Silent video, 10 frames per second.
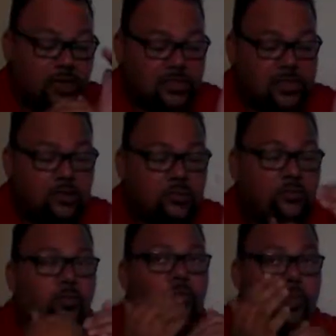is the
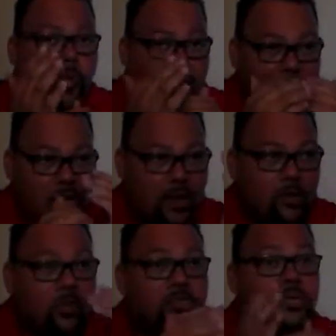way
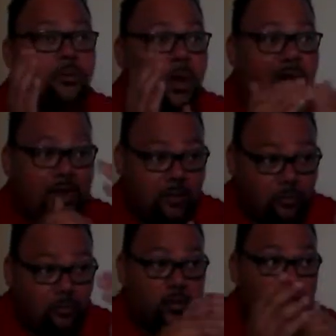in which their body
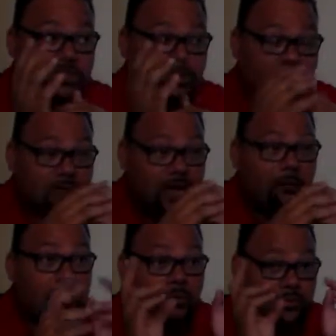breathes, because
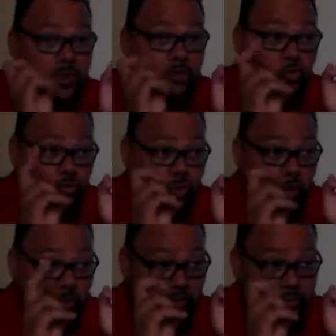that becomes their new
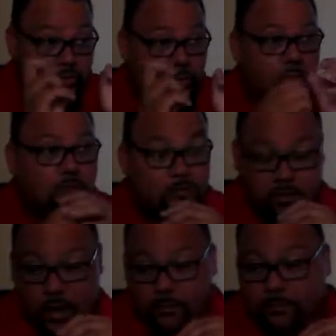normal.
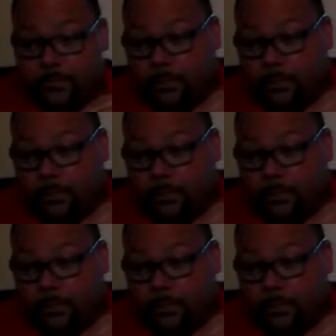Okay?